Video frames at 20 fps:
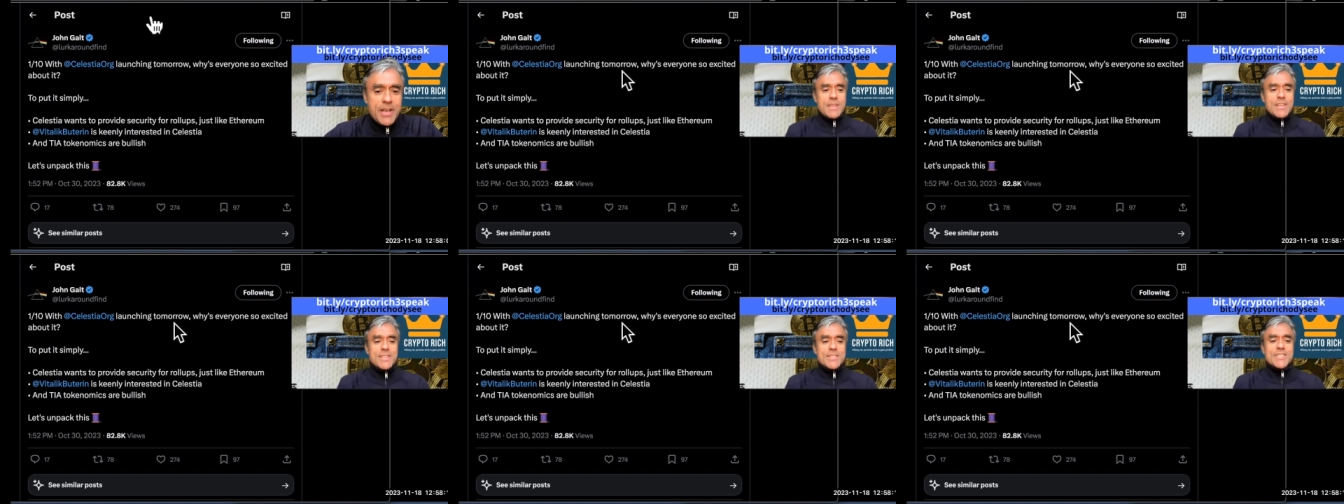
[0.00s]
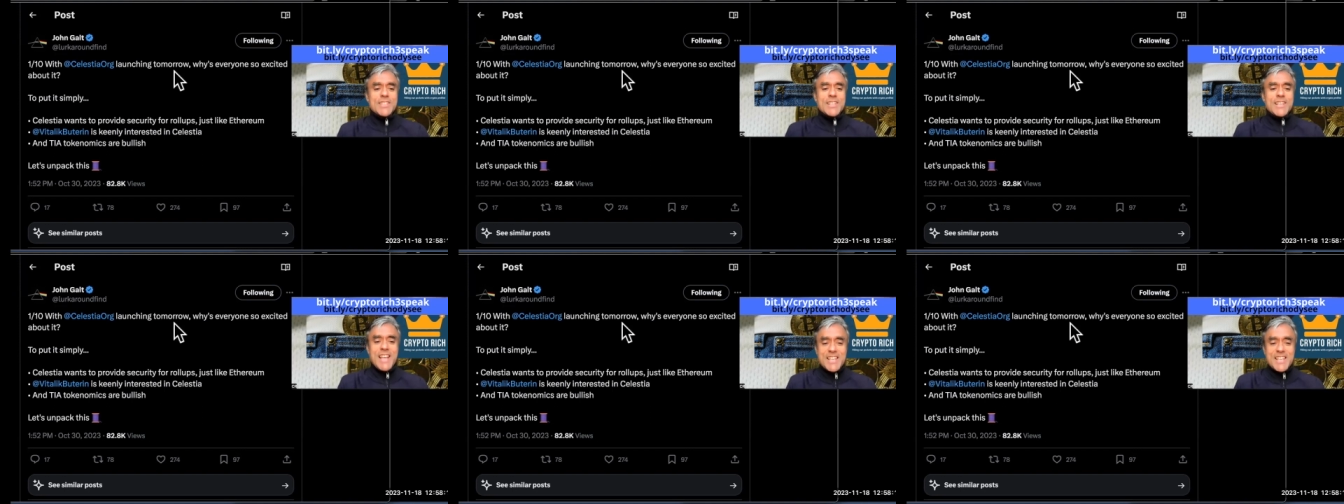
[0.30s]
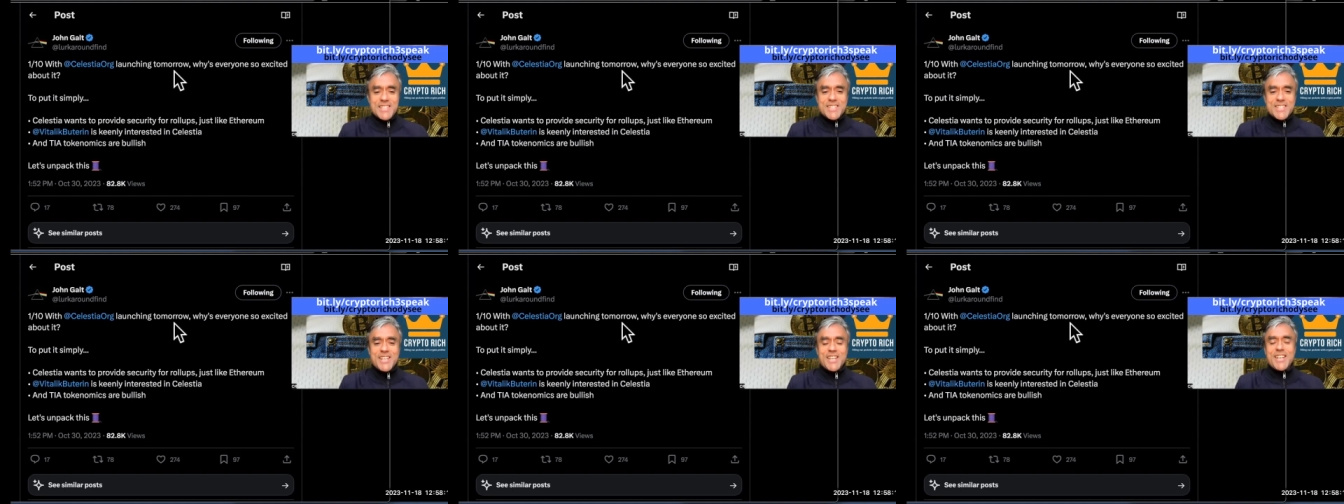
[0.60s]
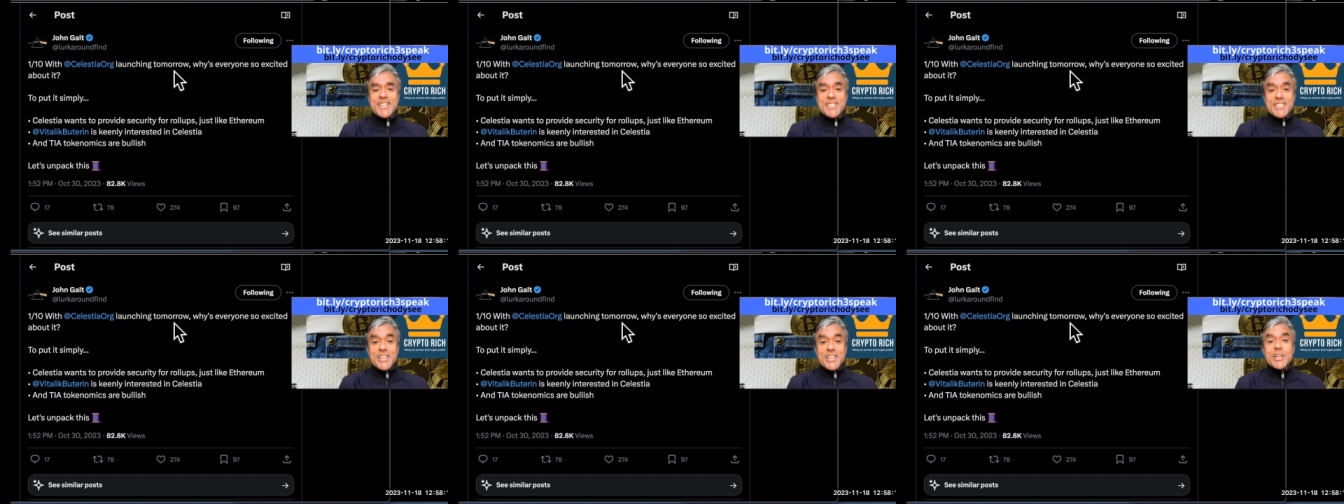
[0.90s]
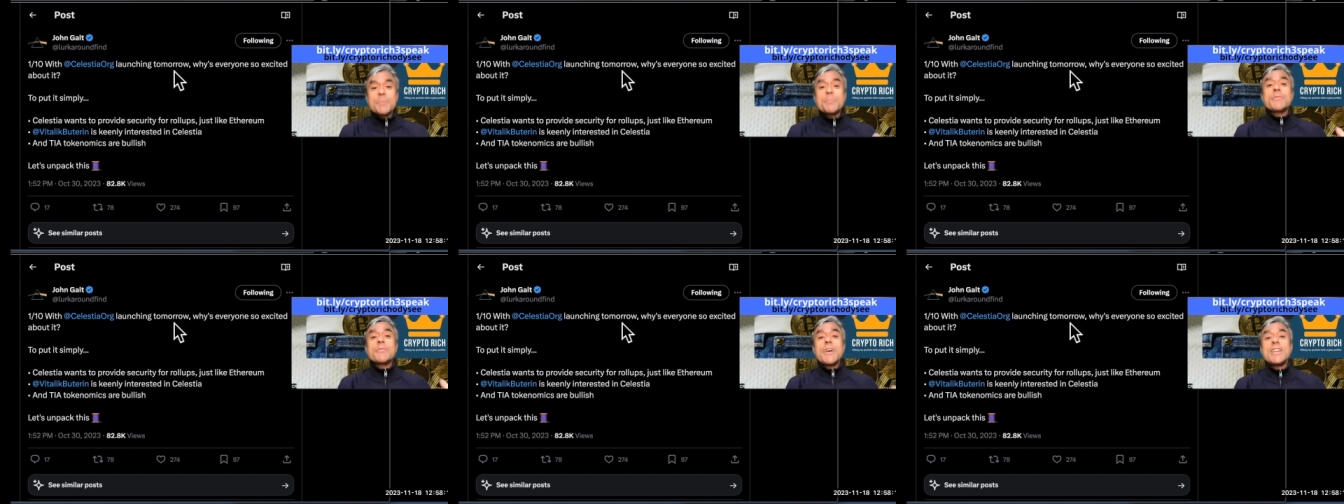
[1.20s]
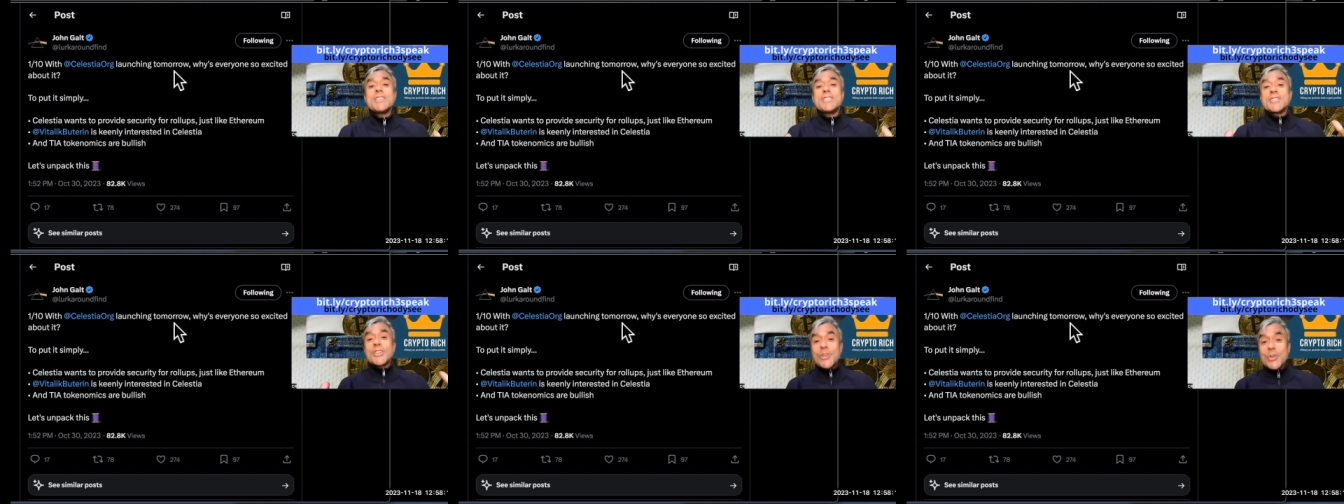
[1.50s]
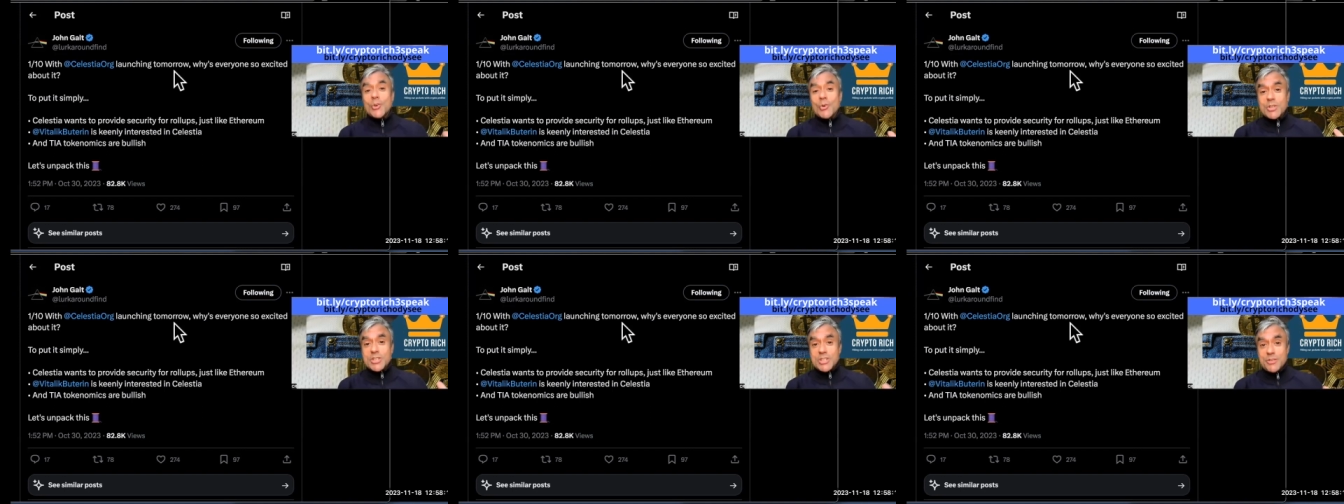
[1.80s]
Celestia is going to provide
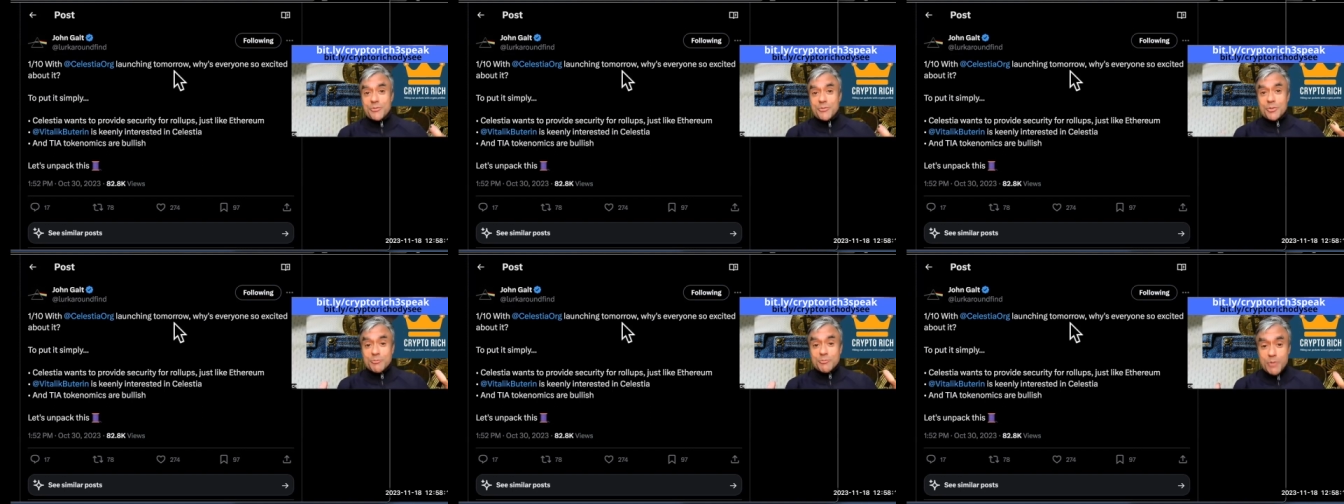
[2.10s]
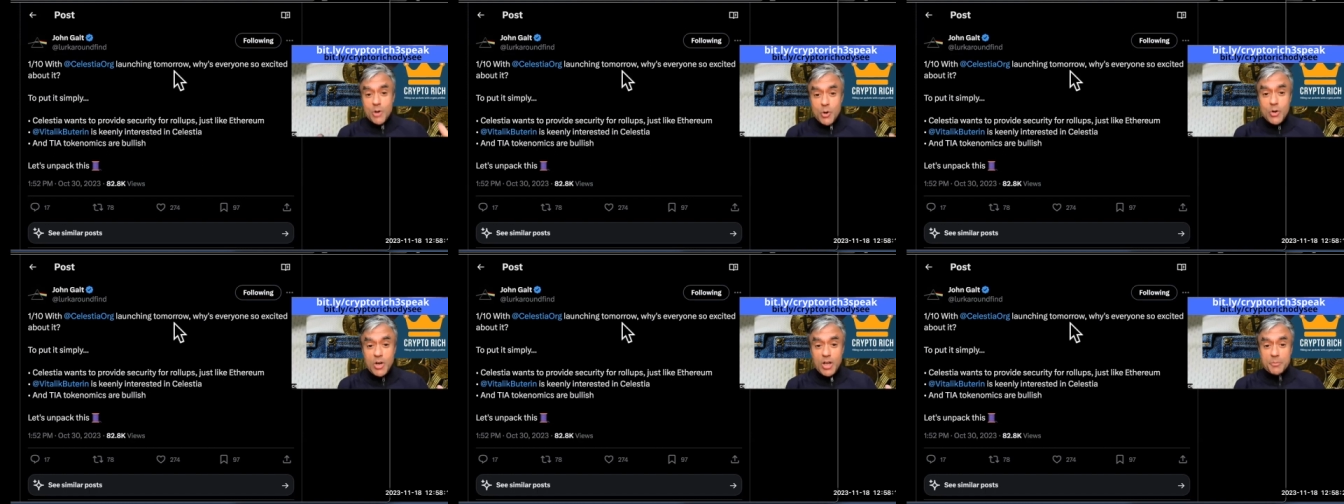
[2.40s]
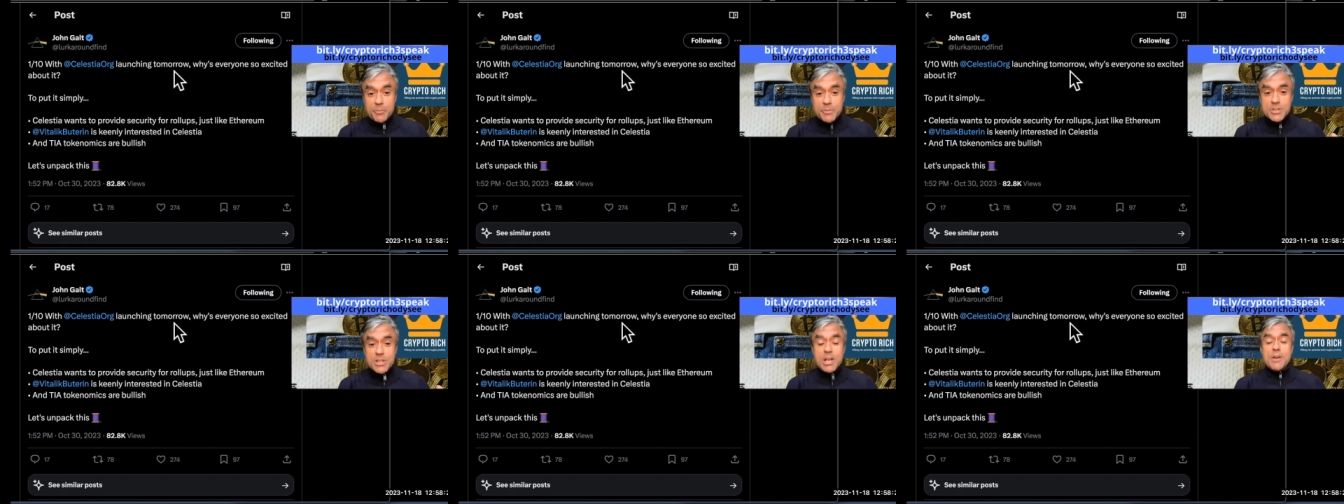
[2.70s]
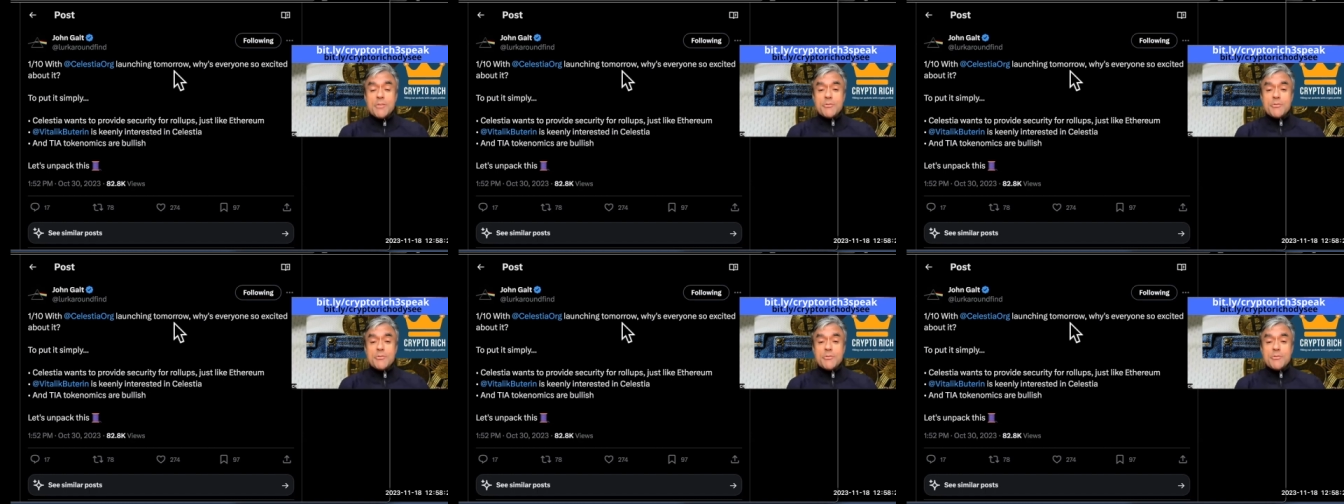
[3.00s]
security for roll-ups